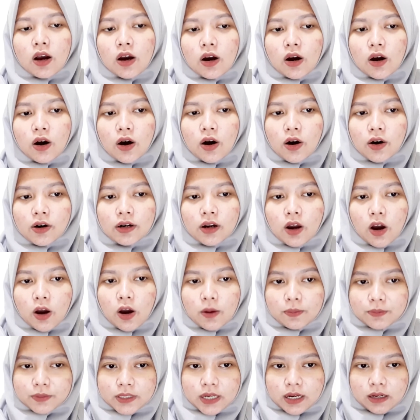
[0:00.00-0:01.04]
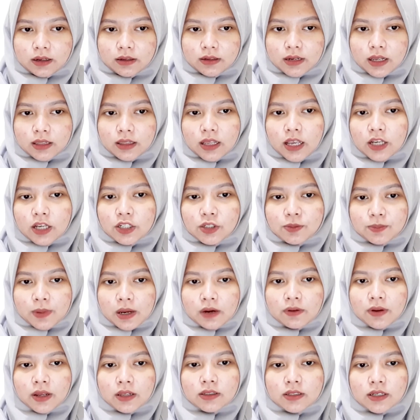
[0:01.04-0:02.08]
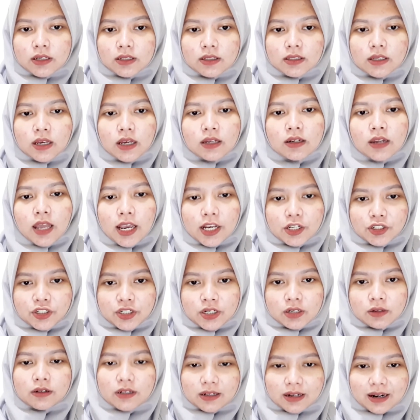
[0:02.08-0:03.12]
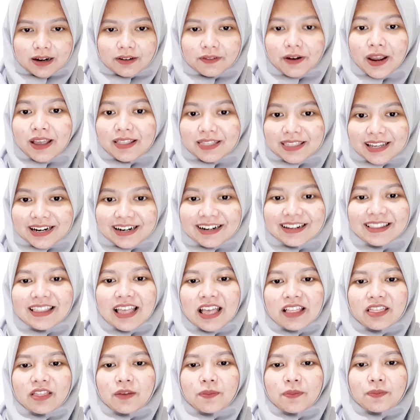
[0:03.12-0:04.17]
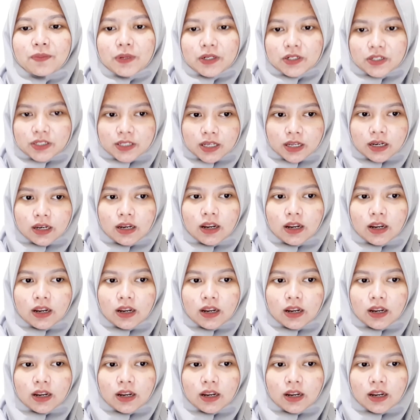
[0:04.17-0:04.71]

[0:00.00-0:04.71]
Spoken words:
or object that experiences an action rather than the person